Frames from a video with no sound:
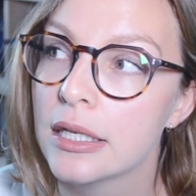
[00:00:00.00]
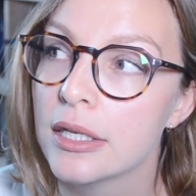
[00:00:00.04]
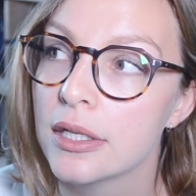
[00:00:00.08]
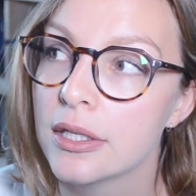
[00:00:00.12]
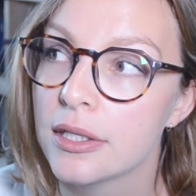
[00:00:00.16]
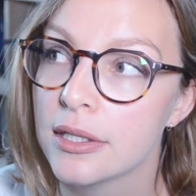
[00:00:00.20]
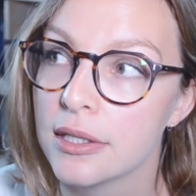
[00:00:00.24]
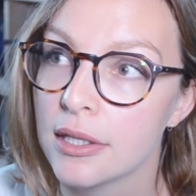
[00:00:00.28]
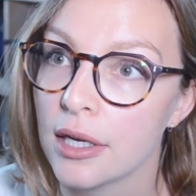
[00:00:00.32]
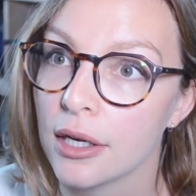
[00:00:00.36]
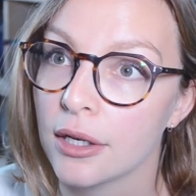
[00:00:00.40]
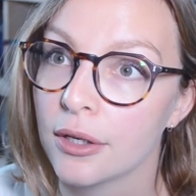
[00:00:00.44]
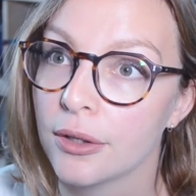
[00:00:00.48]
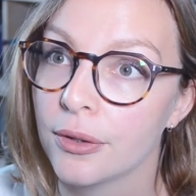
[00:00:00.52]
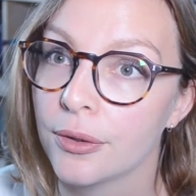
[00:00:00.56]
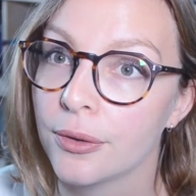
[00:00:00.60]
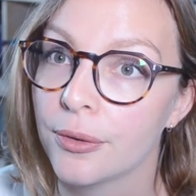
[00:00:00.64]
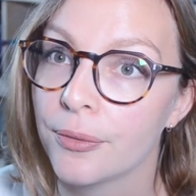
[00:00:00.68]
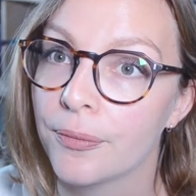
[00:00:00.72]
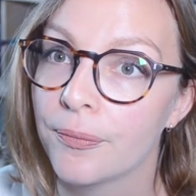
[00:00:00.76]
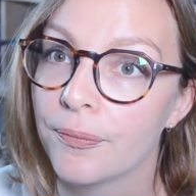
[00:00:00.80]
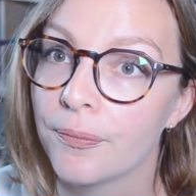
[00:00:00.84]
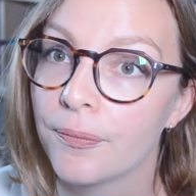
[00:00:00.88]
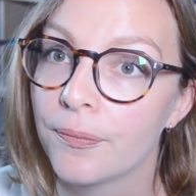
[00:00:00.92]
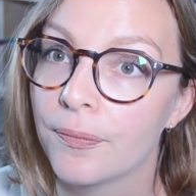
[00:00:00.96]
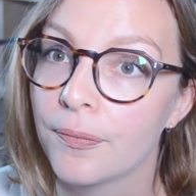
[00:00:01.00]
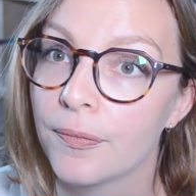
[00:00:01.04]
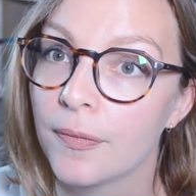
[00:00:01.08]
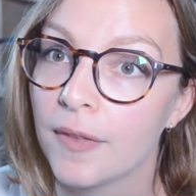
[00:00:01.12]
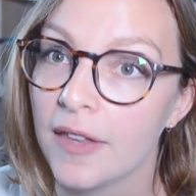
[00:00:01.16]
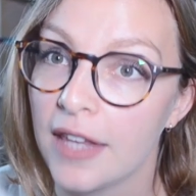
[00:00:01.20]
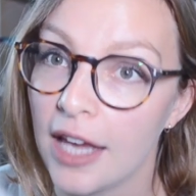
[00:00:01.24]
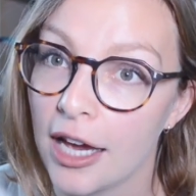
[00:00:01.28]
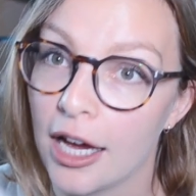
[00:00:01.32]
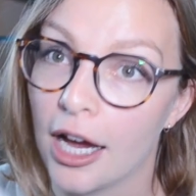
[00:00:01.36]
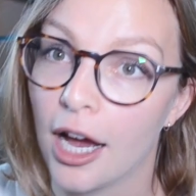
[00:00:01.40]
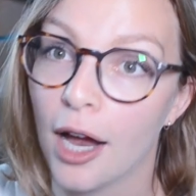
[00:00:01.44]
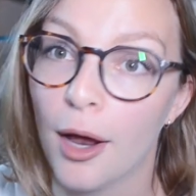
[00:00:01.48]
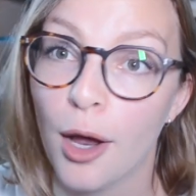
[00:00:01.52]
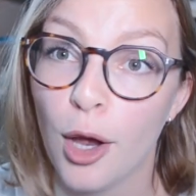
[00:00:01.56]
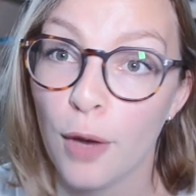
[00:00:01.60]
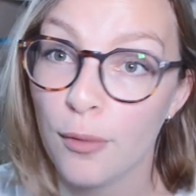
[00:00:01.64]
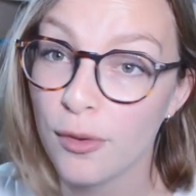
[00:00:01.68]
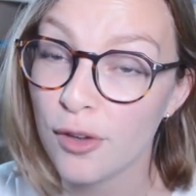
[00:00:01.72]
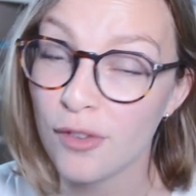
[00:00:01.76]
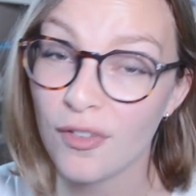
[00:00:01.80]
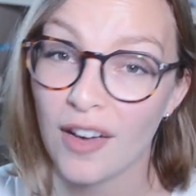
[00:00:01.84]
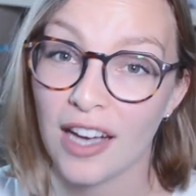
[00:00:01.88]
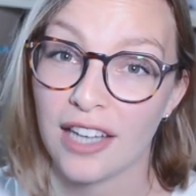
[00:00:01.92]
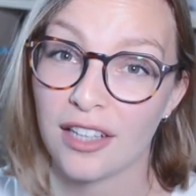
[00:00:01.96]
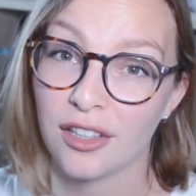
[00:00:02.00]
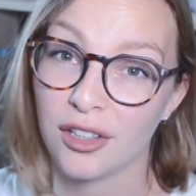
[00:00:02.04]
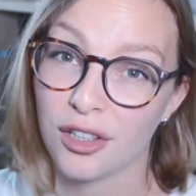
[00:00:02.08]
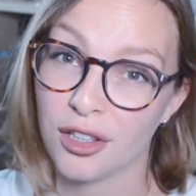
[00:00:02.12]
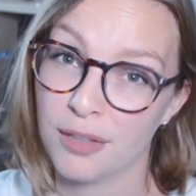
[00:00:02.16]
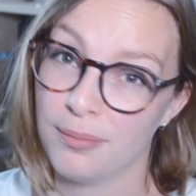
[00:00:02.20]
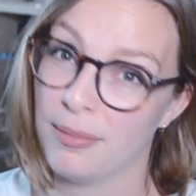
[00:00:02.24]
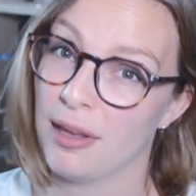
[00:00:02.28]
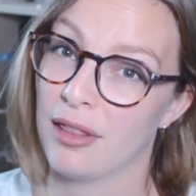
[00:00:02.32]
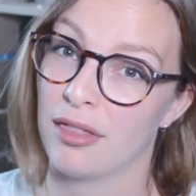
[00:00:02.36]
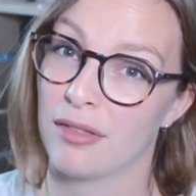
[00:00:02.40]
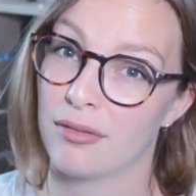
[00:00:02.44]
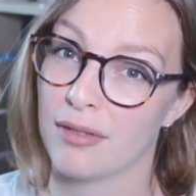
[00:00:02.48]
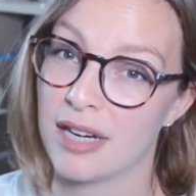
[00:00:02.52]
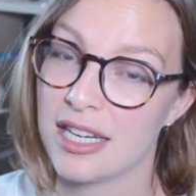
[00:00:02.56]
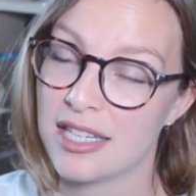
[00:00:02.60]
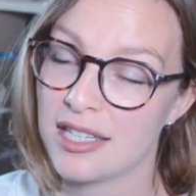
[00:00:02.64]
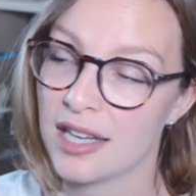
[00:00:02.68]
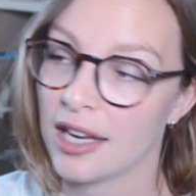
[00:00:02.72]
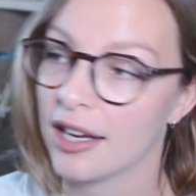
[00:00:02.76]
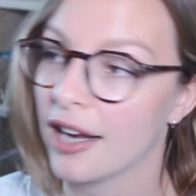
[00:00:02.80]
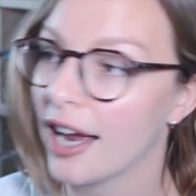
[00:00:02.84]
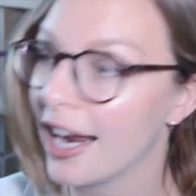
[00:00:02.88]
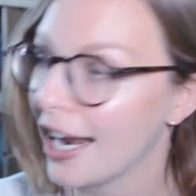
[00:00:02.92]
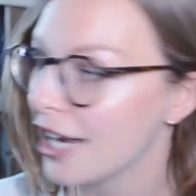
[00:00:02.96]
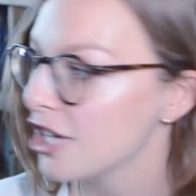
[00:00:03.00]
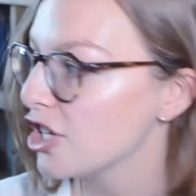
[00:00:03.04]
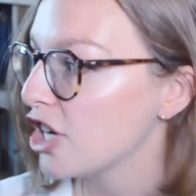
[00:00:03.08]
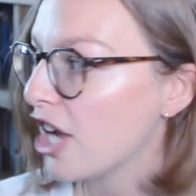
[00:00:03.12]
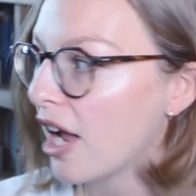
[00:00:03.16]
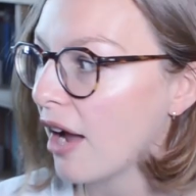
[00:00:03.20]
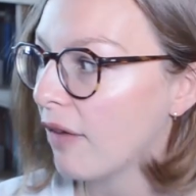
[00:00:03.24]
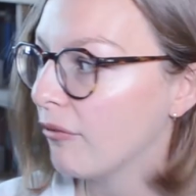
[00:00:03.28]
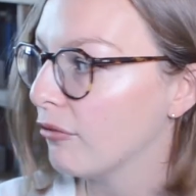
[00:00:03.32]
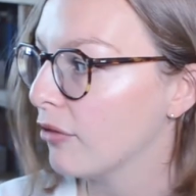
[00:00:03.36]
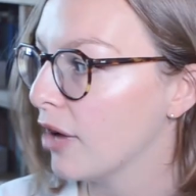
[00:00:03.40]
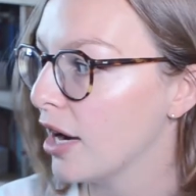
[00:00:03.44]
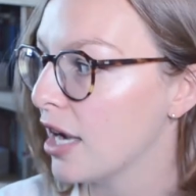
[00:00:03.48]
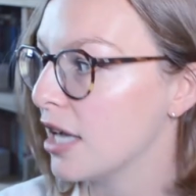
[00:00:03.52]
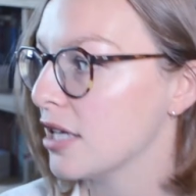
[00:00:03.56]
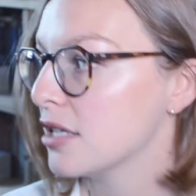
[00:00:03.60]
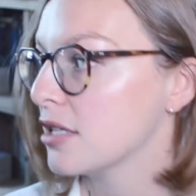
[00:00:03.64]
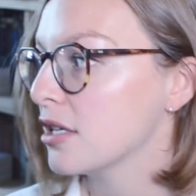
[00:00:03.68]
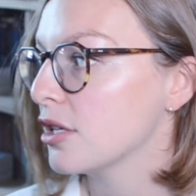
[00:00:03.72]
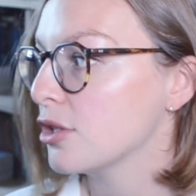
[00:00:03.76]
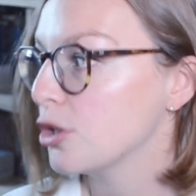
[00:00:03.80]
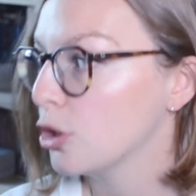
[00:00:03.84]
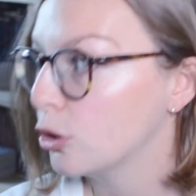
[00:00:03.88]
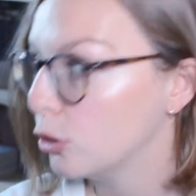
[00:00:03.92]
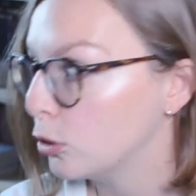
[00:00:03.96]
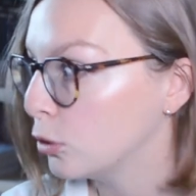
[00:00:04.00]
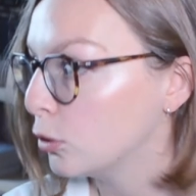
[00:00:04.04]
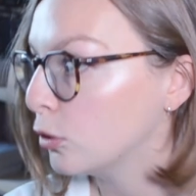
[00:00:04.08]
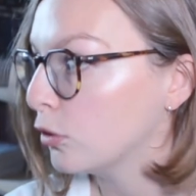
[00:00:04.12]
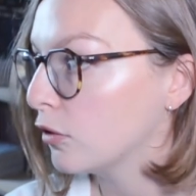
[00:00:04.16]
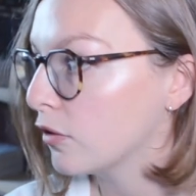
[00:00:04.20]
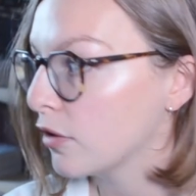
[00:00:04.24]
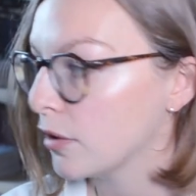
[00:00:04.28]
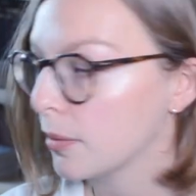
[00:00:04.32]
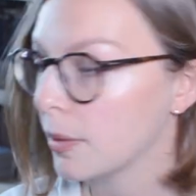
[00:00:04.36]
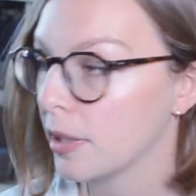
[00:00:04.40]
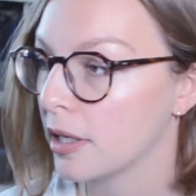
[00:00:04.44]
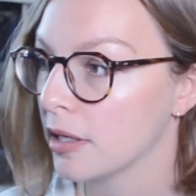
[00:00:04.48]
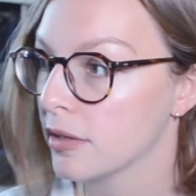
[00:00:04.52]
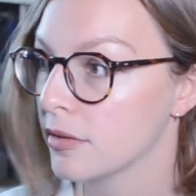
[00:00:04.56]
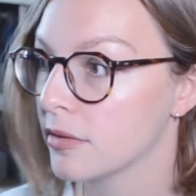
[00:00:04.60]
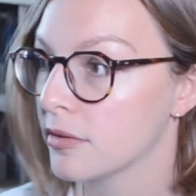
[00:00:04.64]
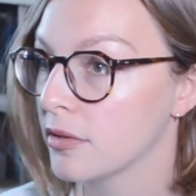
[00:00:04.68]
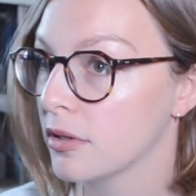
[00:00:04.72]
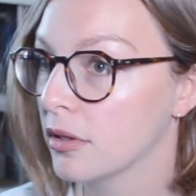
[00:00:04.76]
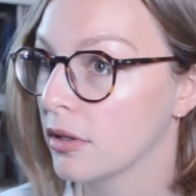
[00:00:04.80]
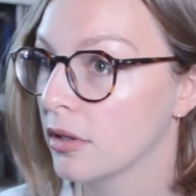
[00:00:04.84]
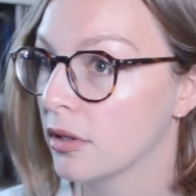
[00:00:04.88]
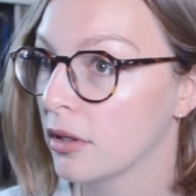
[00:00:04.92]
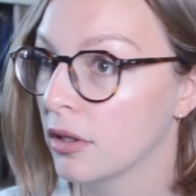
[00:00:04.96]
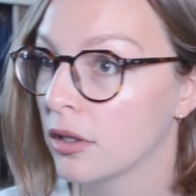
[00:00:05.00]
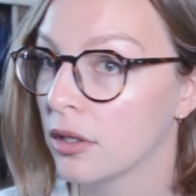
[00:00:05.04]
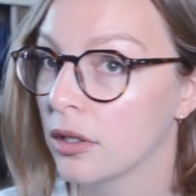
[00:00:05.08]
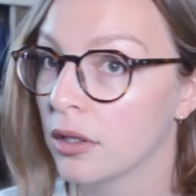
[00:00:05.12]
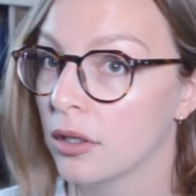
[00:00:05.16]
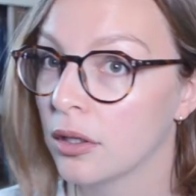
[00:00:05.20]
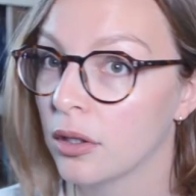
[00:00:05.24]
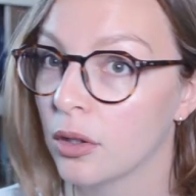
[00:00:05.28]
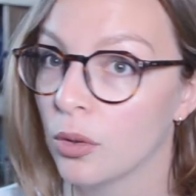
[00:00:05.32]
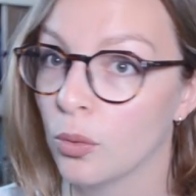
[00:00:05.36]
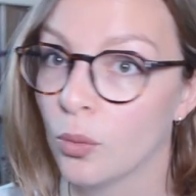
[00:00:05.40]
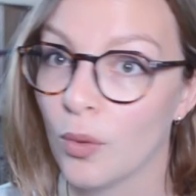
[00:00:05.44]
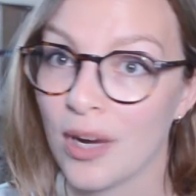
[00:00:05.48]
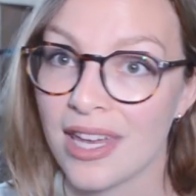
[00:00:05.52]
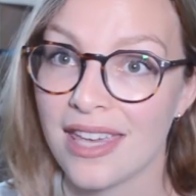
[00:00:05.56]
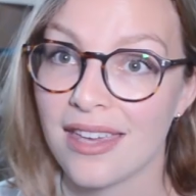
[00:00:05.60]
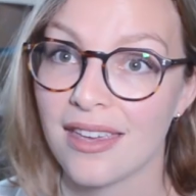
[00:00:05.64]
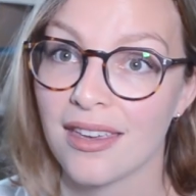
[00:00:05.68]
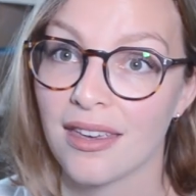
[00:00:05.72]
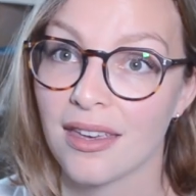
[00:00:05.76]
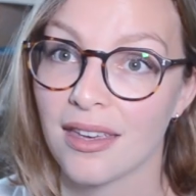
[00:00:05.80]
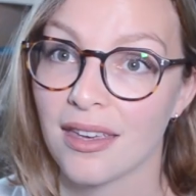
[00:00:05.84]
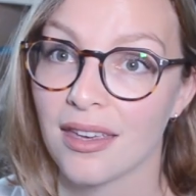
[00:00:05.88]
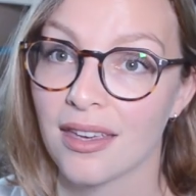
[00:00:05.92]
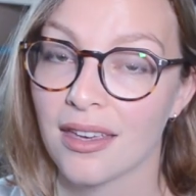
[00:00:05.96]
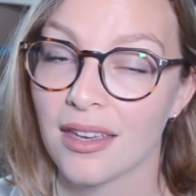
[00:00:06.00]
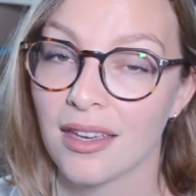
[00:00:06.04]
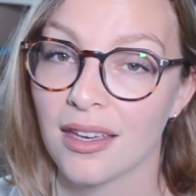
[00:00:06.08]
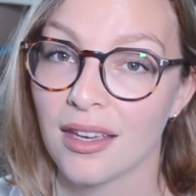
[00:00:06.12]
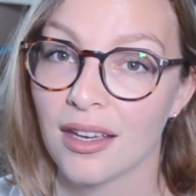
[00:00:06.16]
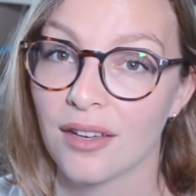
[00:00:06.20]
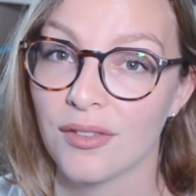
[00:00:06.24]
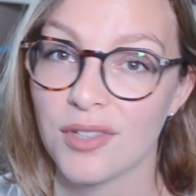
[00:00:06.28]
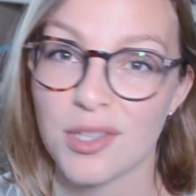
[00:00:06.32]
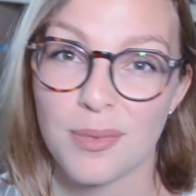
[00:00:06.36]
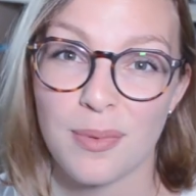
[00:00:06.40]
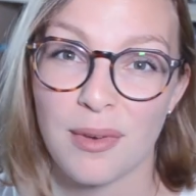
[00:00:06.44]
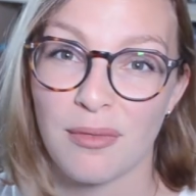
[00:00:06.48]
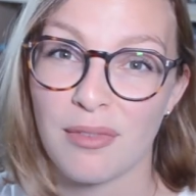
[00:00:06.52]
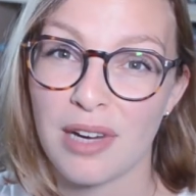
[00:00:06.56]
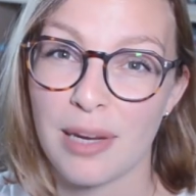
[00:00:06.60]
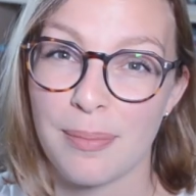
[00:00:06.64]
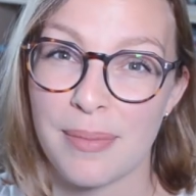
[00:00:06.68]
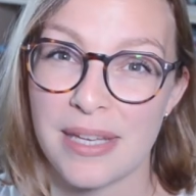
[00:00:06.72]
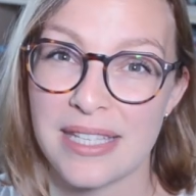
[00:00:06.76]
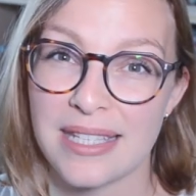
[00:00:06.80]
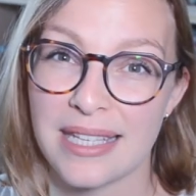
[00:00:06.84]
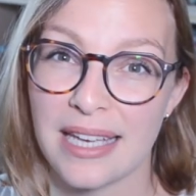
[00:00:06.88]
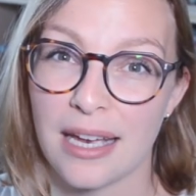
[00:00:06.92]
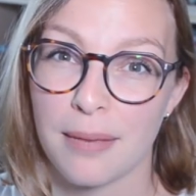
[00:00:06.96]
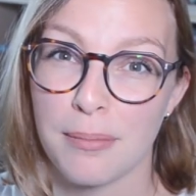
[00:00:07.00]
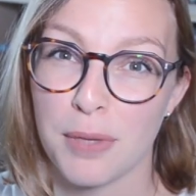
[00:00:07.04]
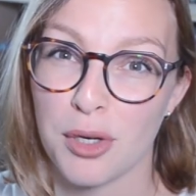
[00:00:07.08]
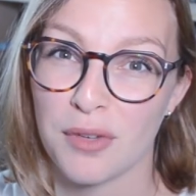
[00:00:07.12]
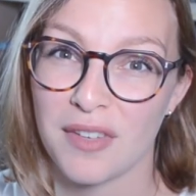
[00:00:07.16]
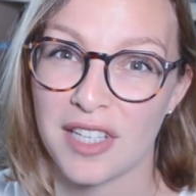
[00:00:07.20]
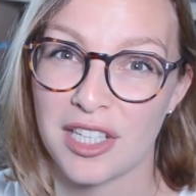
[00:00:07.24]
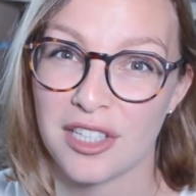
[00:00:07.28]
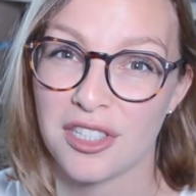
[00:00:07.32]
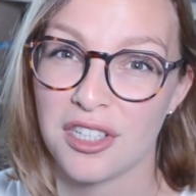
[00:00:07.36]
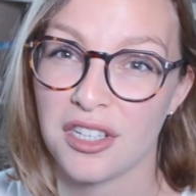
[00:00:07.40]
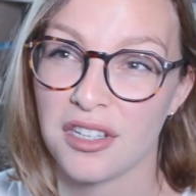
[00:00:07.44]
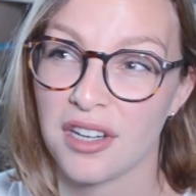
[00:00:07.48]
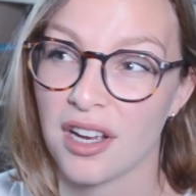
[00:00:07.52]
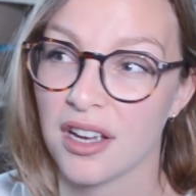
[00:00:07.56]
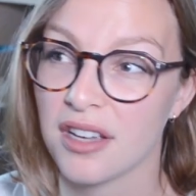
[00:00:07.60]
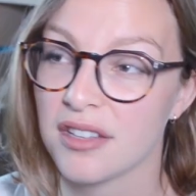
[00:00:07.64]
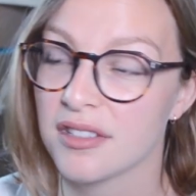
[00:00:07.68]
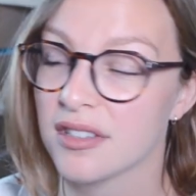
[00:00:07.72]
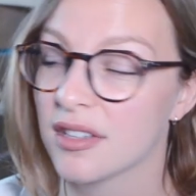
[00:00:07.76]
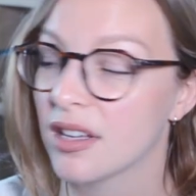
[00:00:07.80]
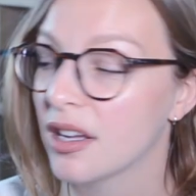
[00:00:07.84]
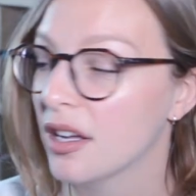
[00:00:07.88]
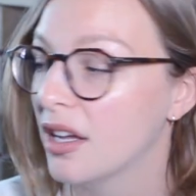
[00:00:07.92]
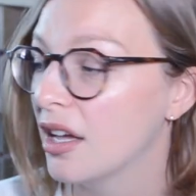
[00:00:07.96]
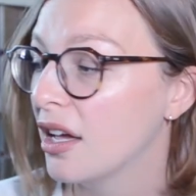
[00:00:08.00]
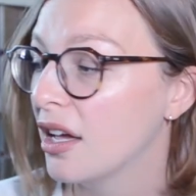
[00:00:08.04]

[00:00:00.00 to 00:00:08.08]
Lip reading: So yeah, I hope you've had a good month reading. I actually haven't read at all for the past week. I've just been really busy, I'm moving studios.